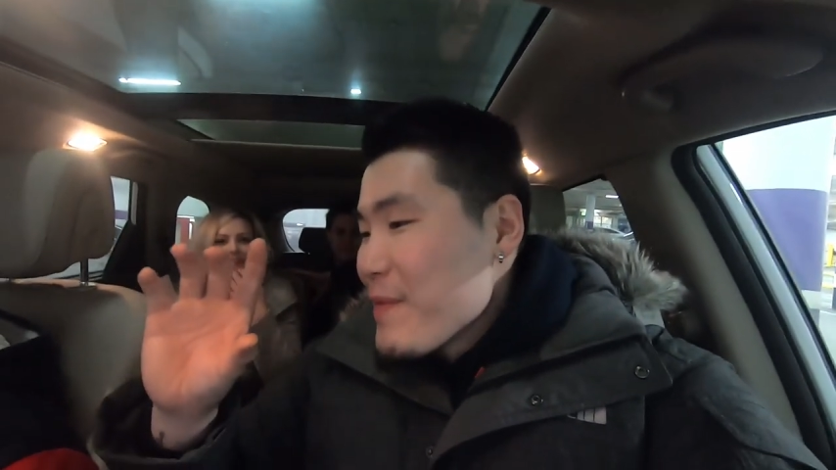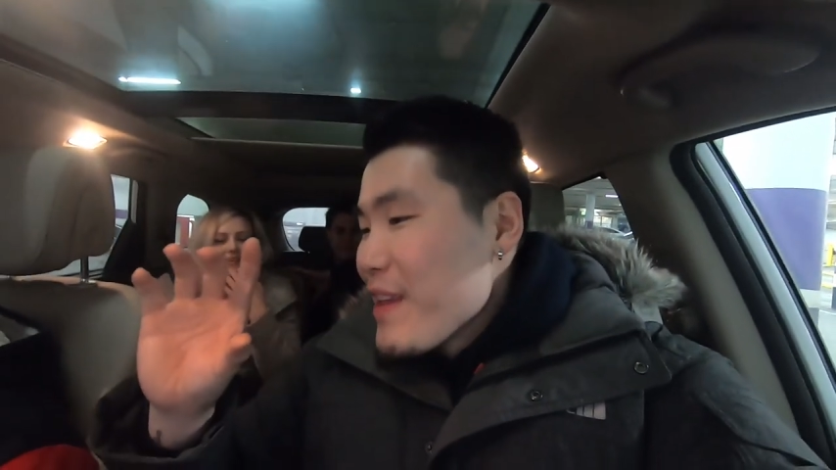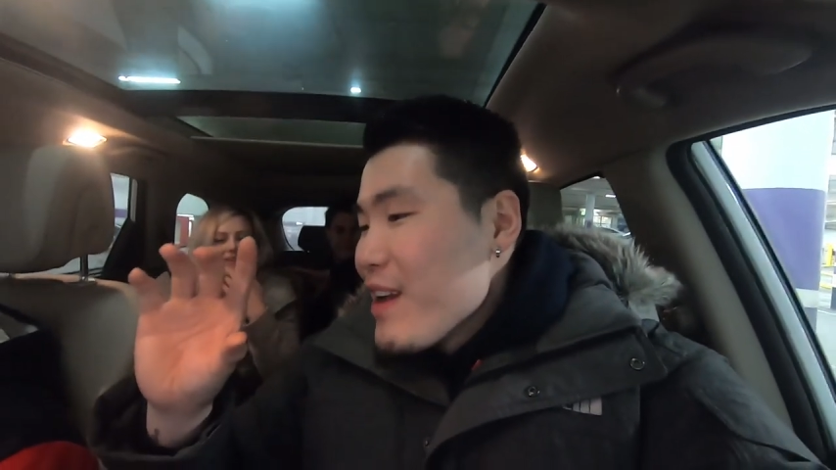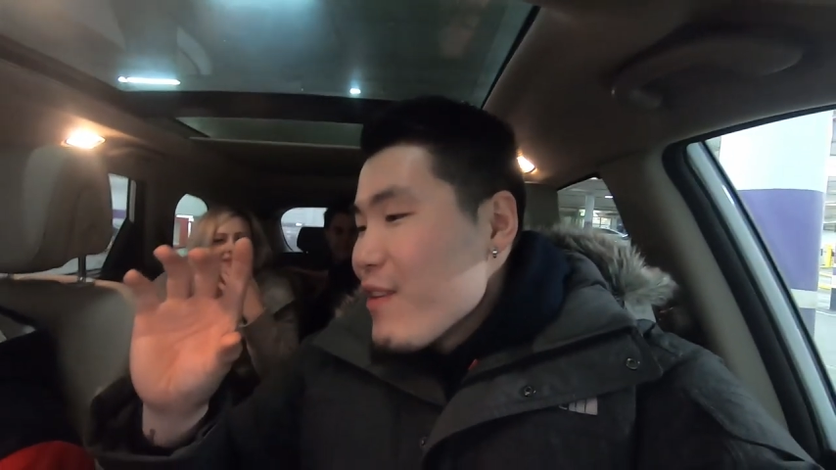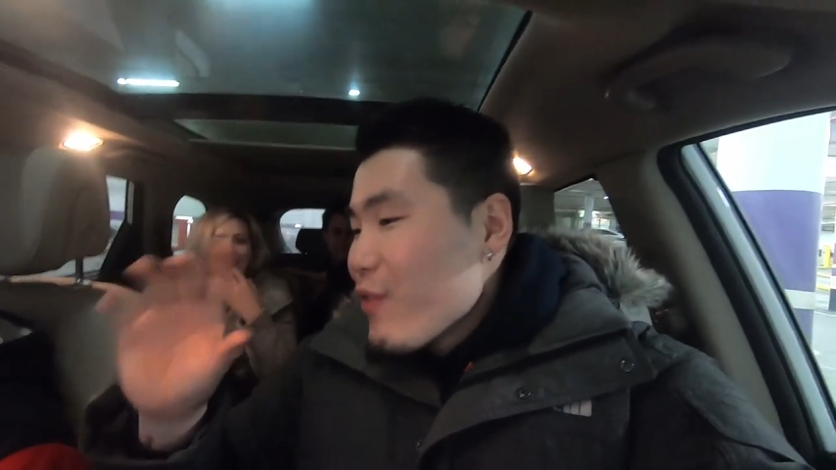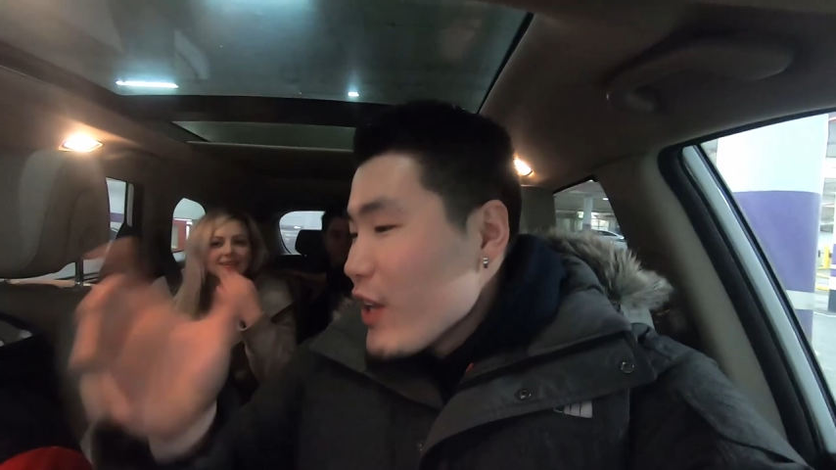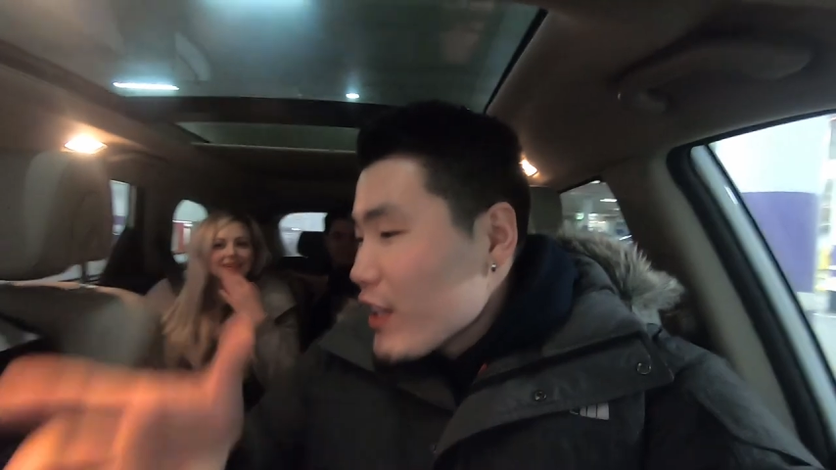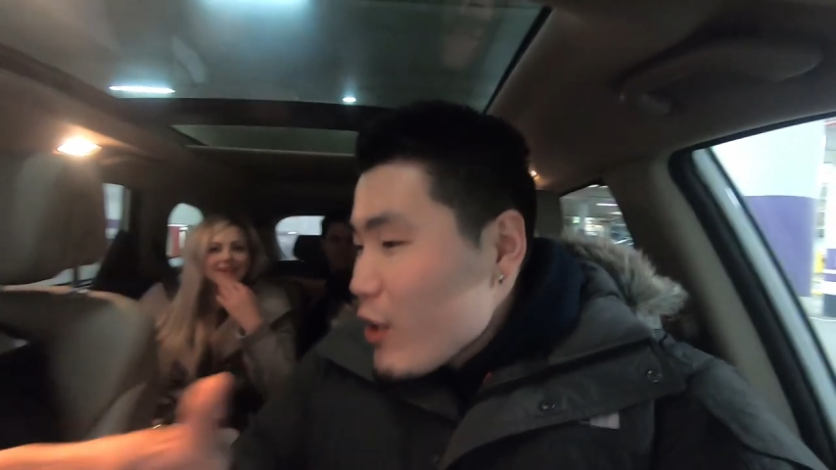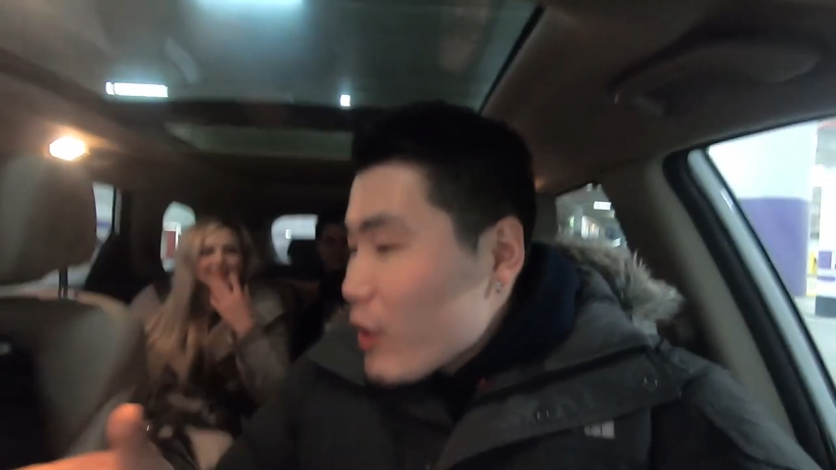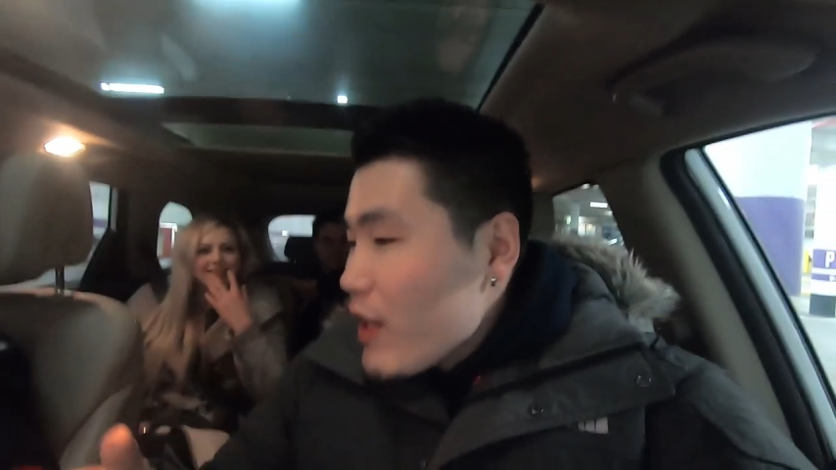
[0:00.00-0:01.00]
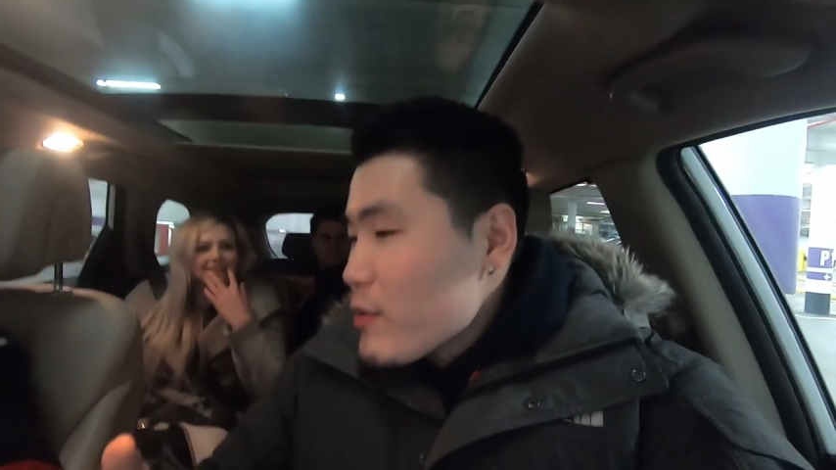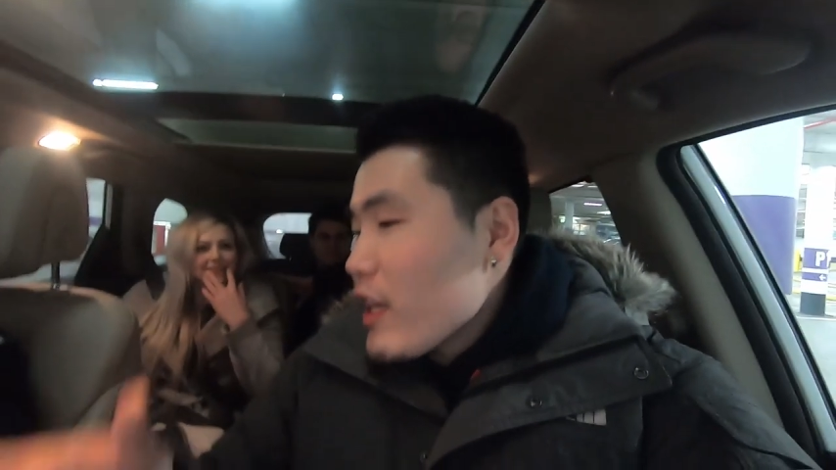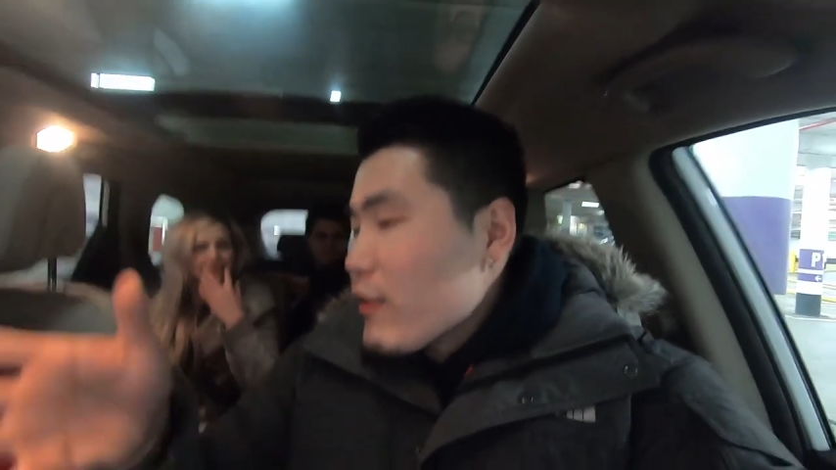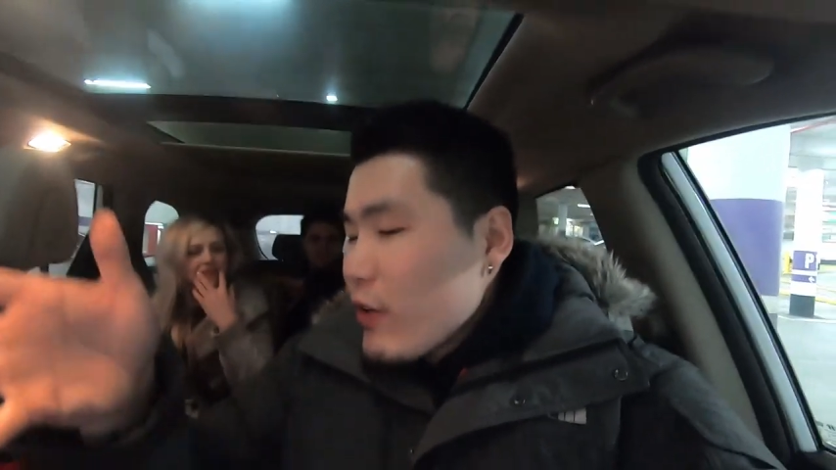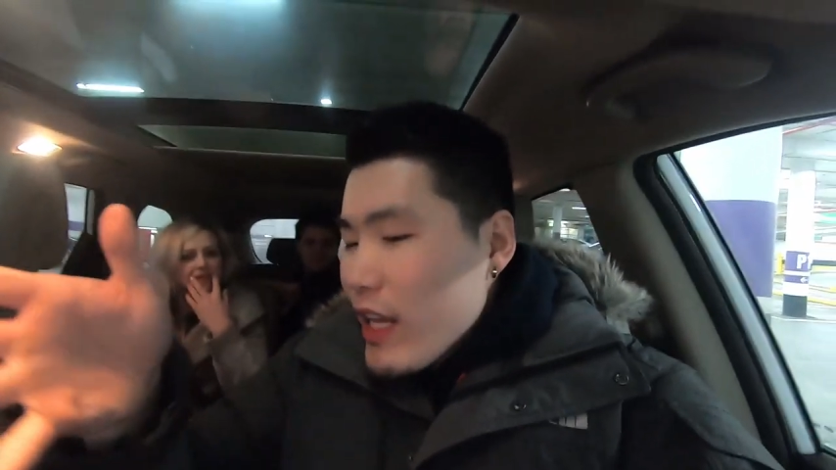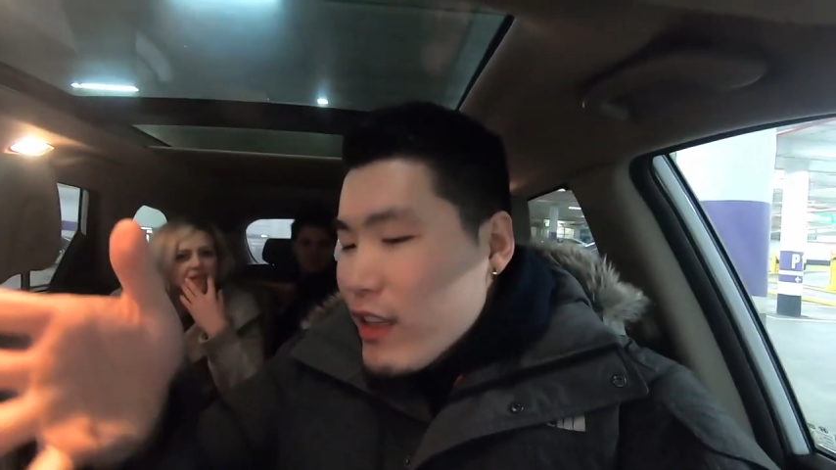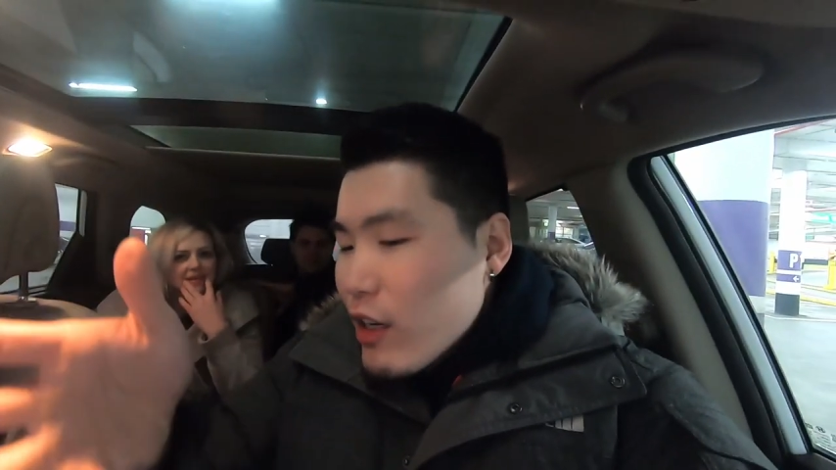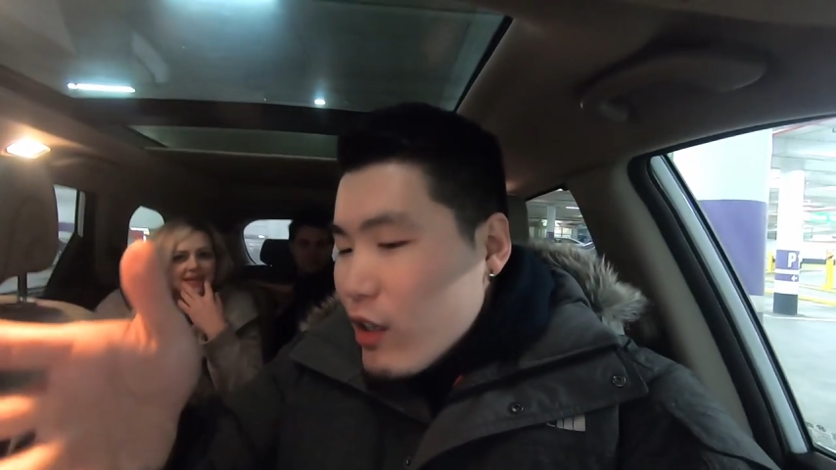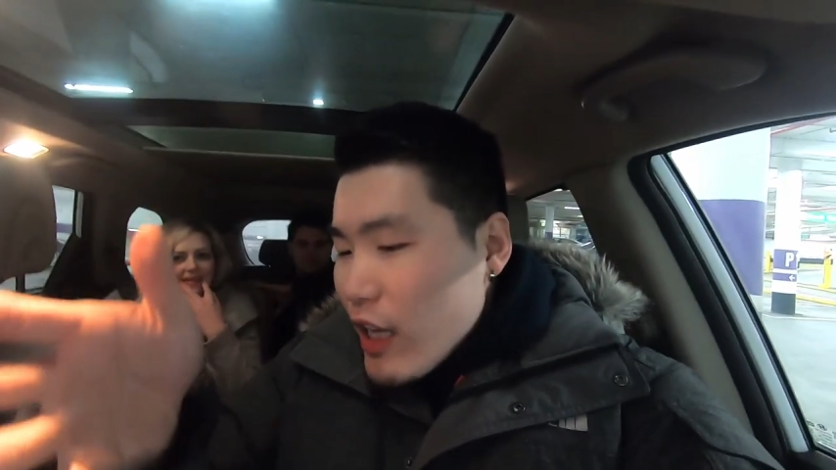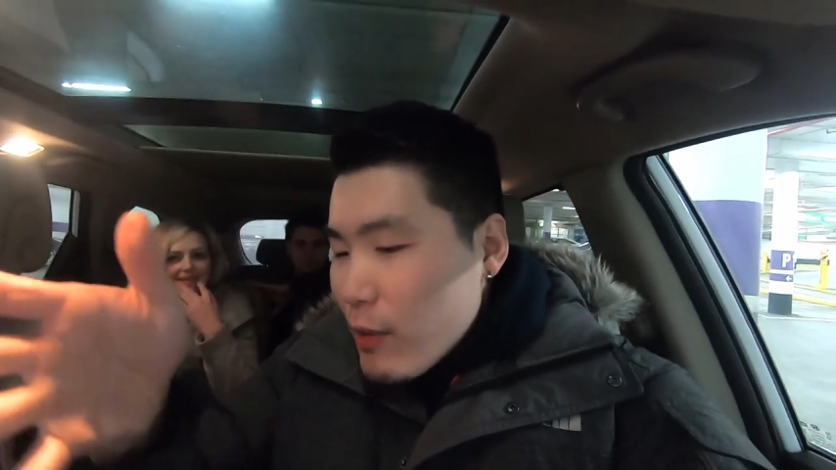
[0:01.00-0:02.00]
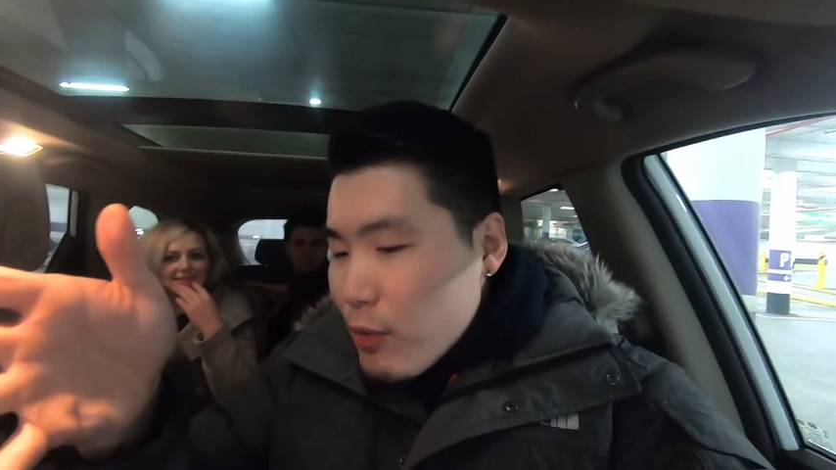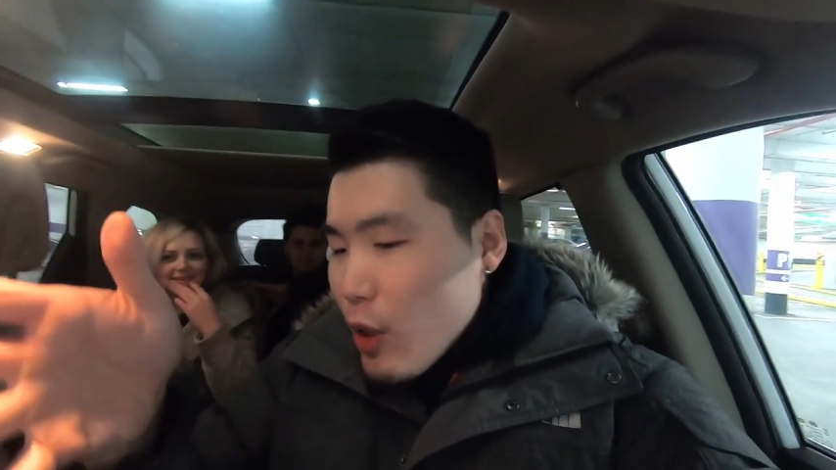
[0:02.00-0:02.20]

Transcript: That's what he for like doing. little clips, like for like the like